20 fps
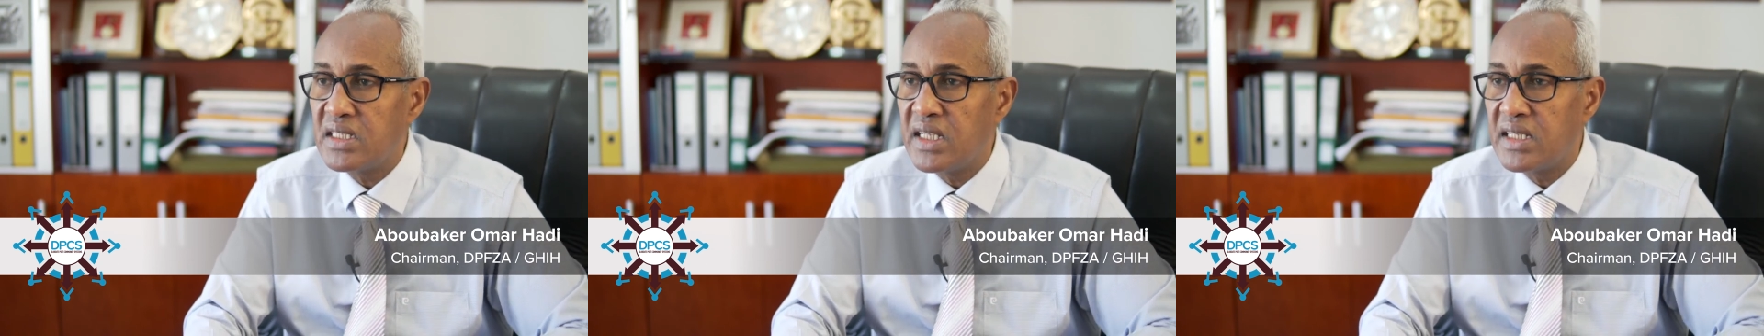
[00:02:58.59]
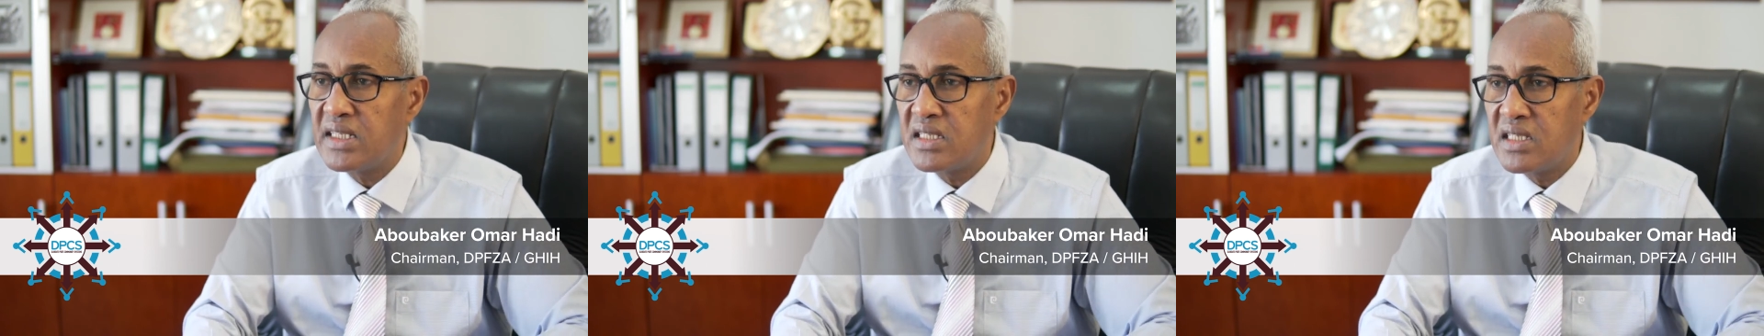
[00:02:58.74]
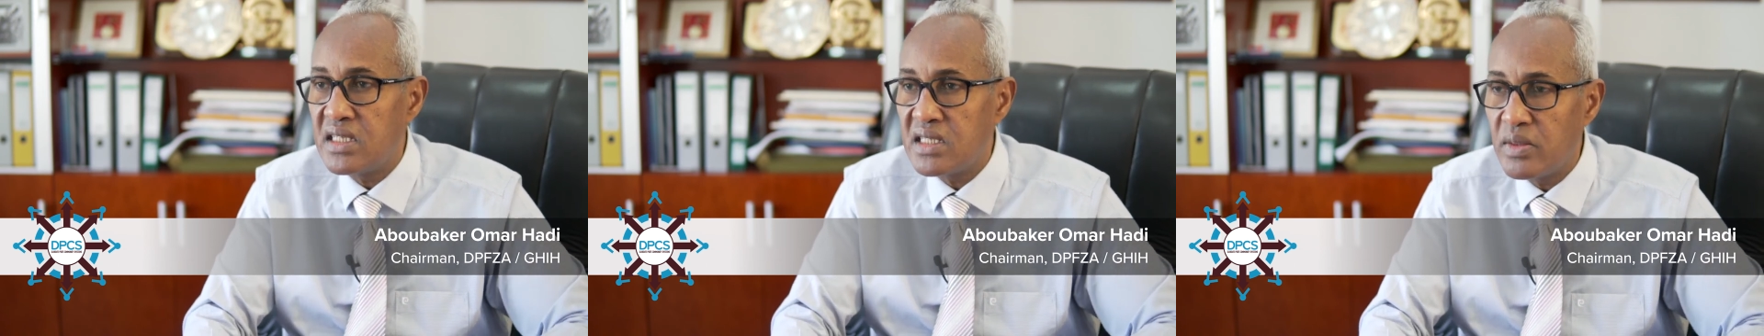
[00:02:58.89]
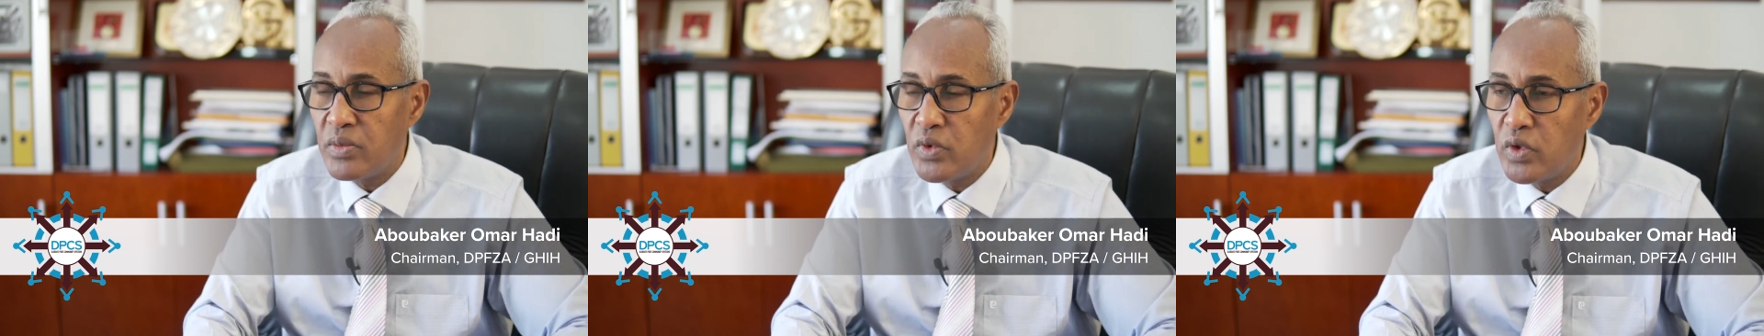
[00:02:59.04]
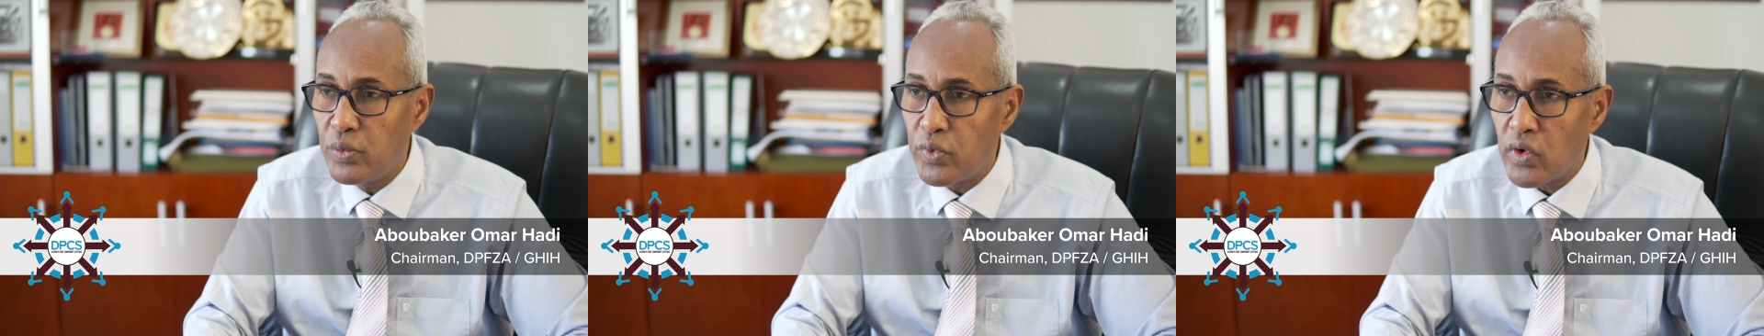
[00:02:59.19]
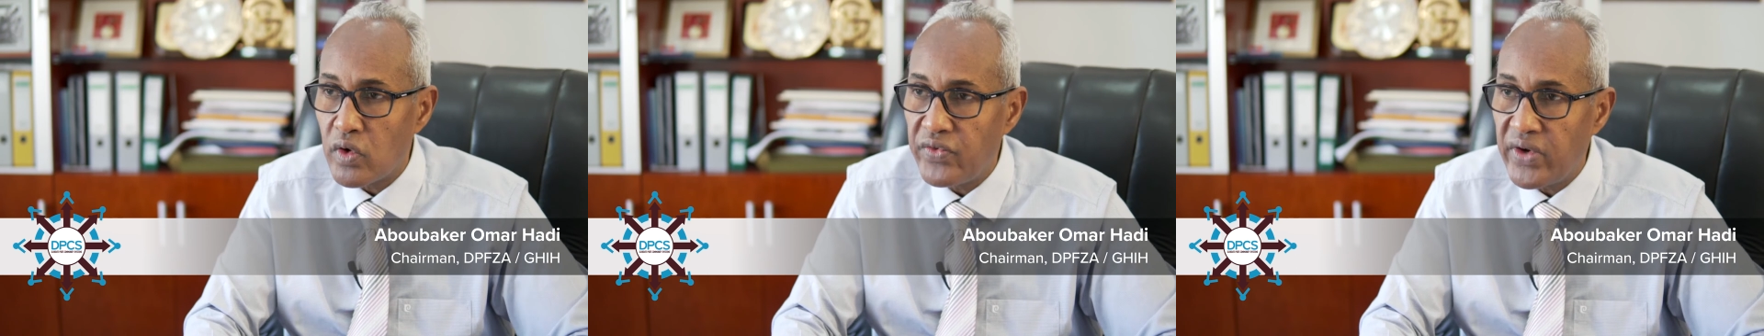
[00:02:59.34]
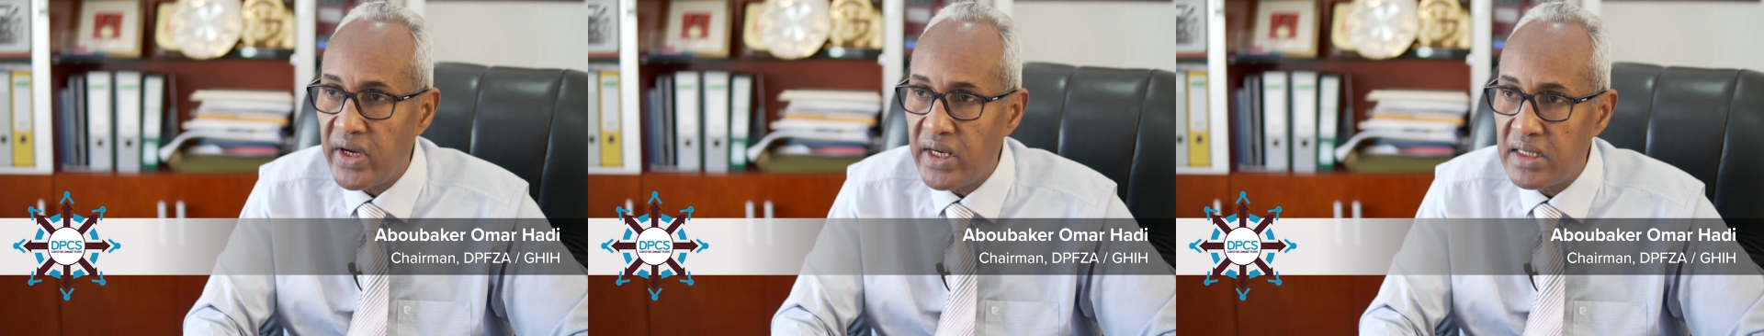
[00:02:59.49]
that the system will
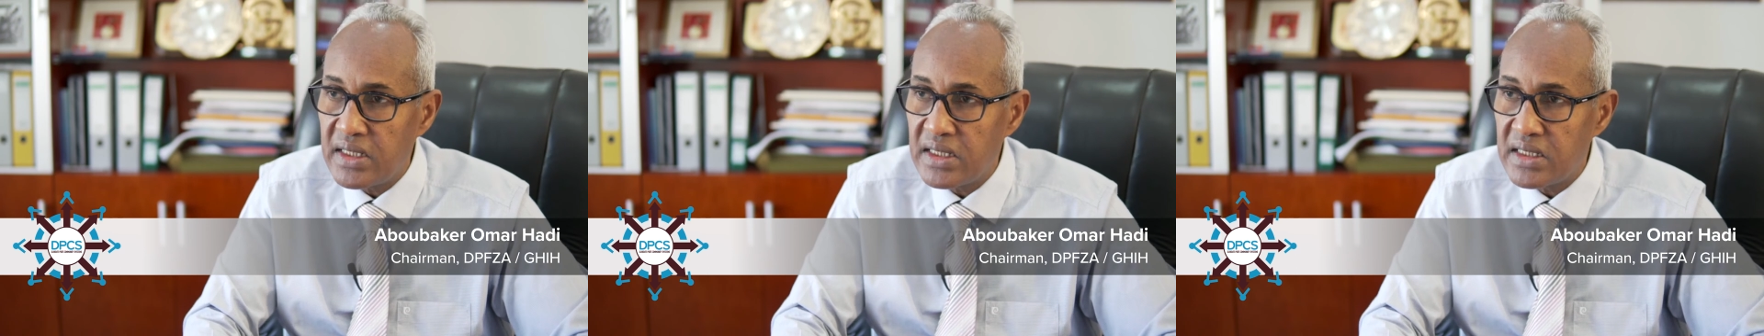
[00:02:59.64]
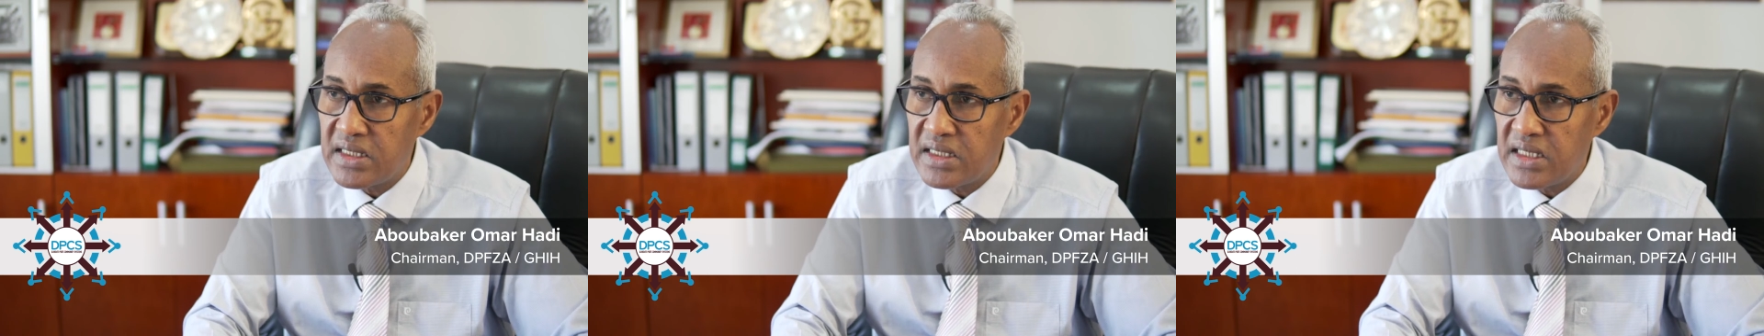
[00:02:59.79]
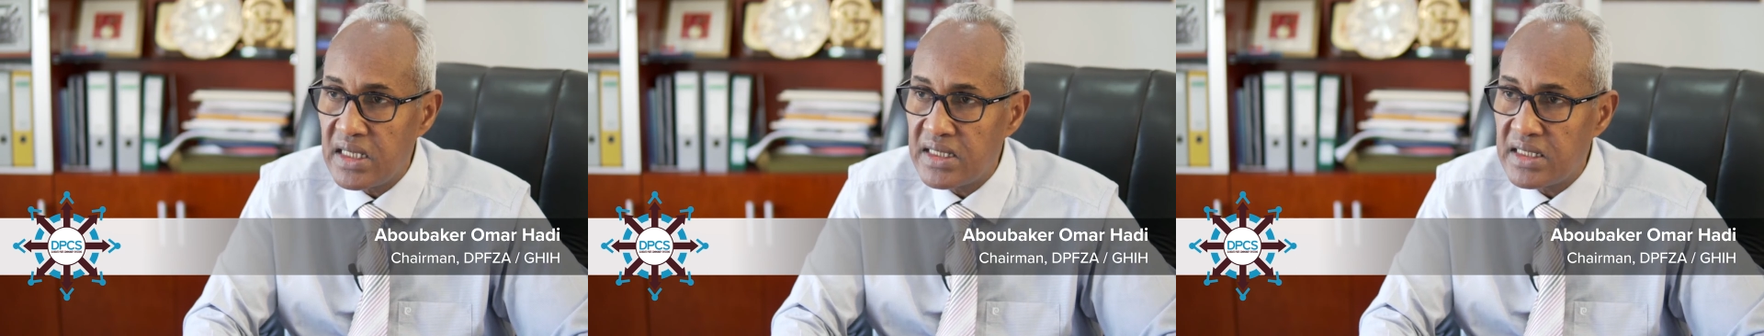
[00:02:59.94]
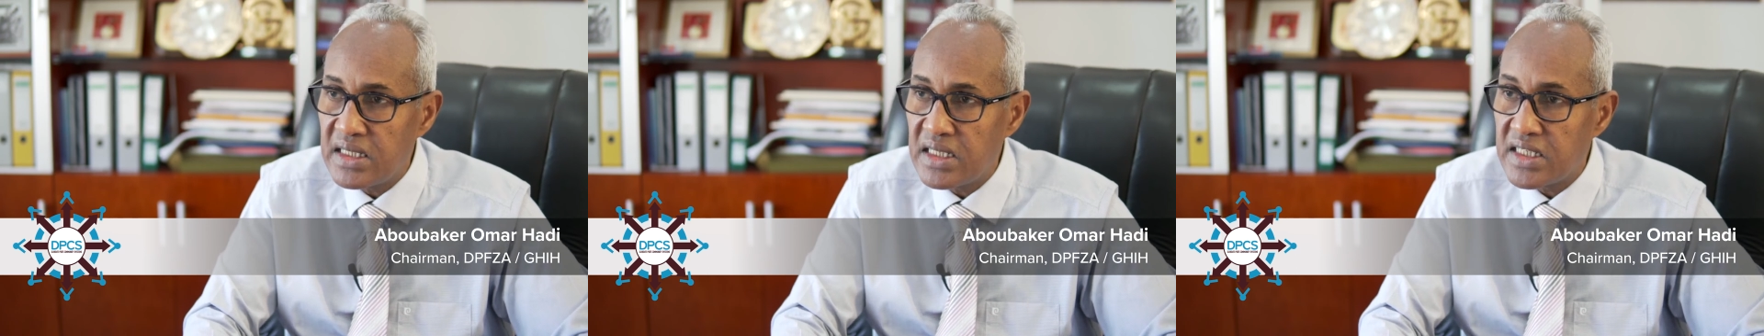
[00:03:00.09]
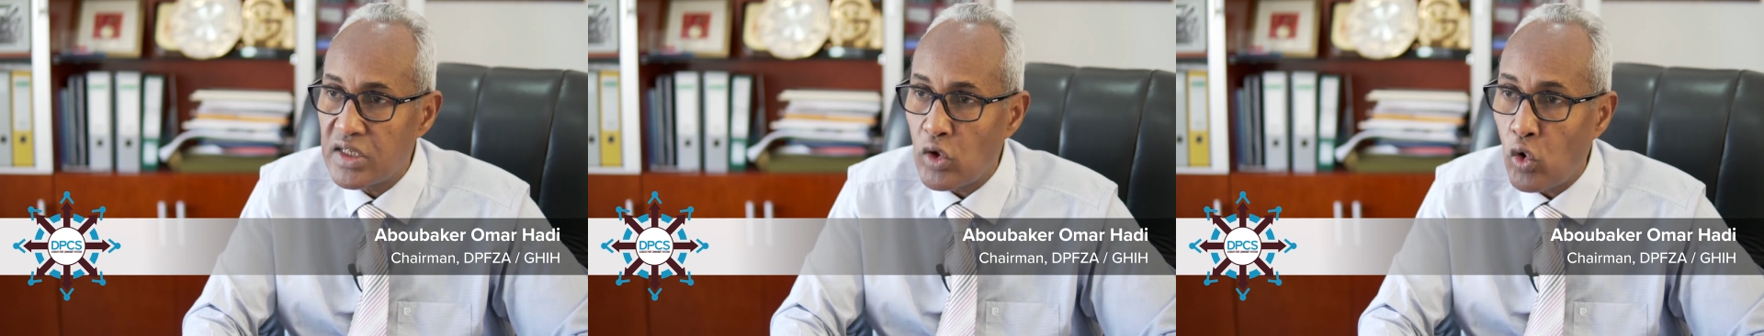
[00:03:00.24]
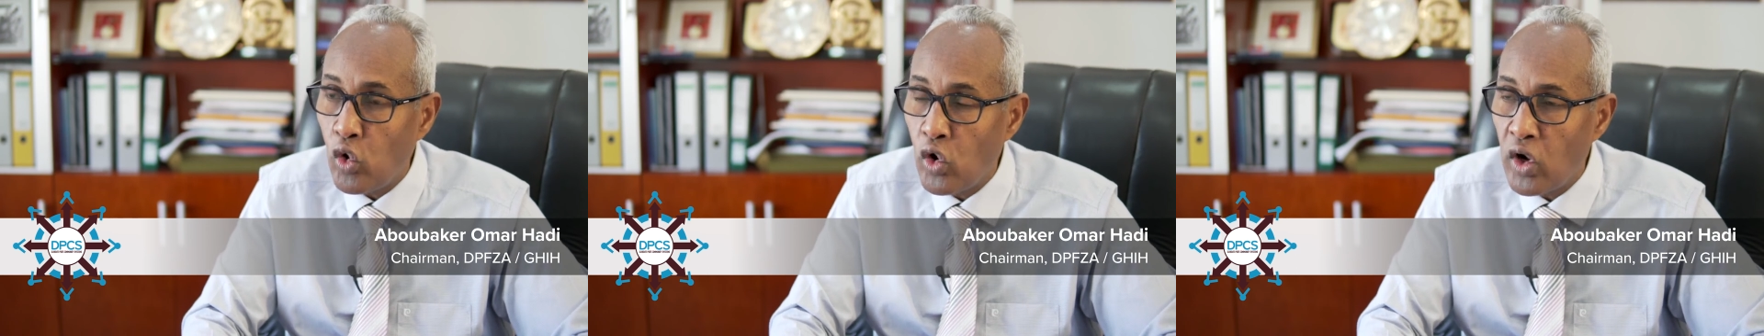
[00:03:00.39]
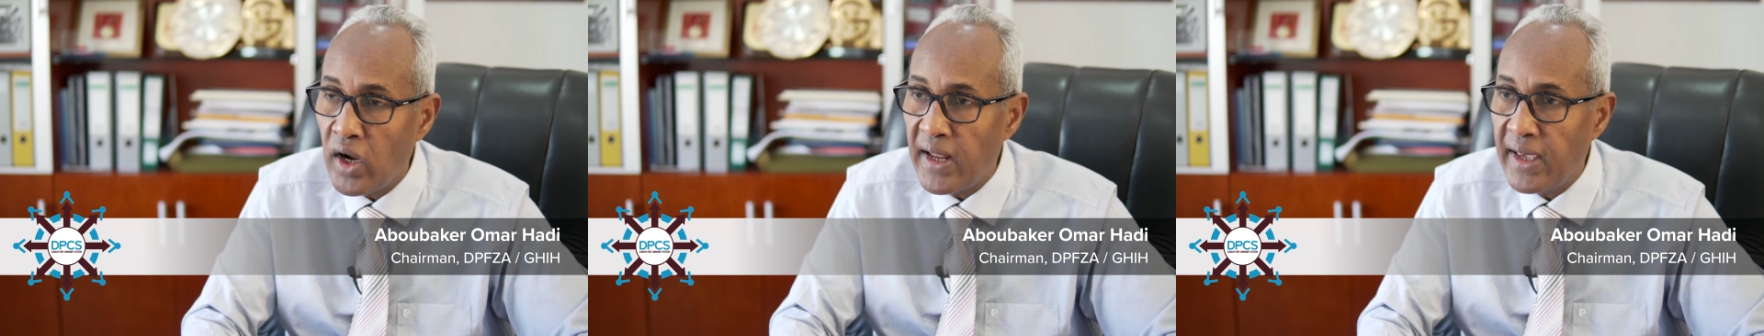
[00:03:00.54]
provide since it's
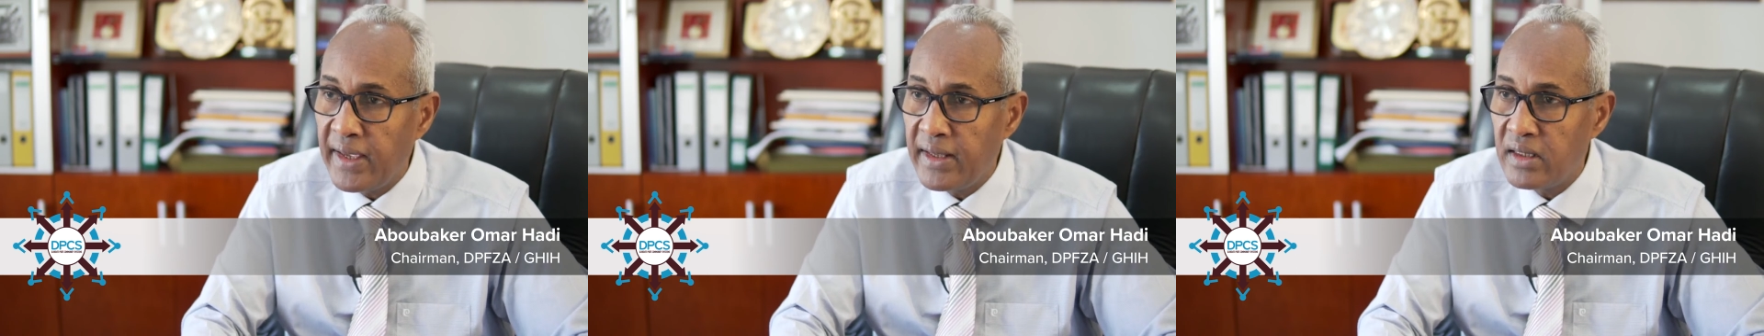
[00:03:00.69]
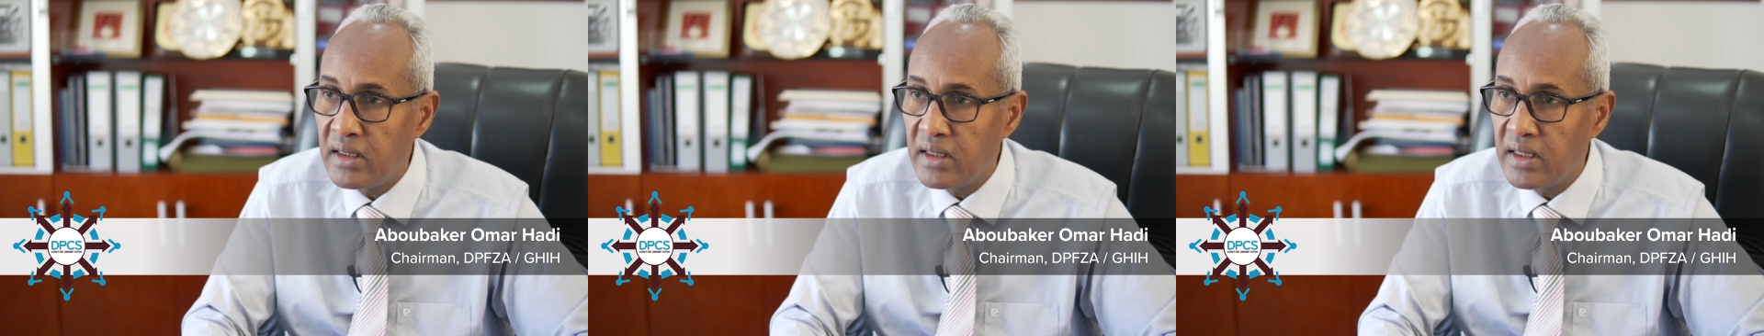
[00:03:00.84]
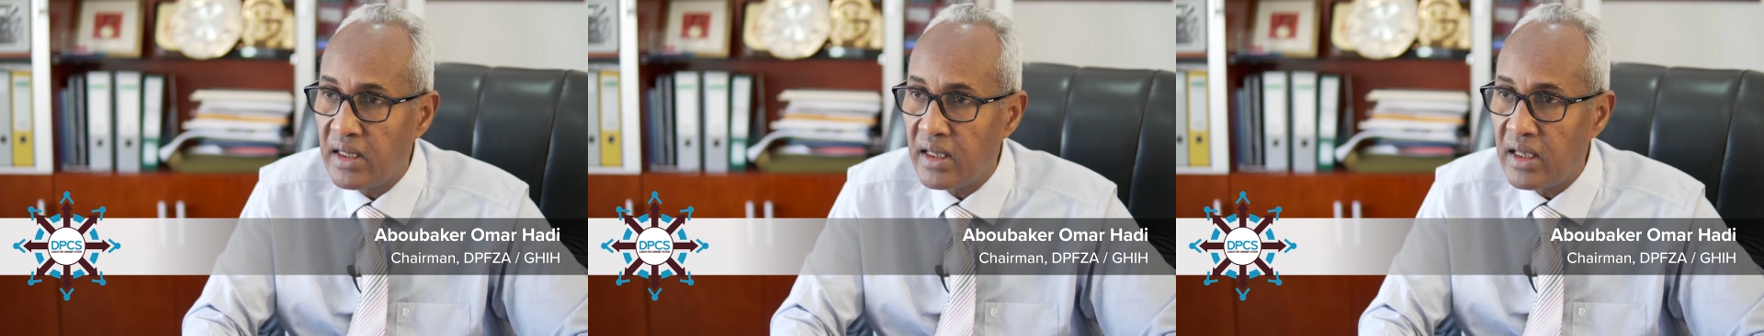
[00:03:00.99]
online,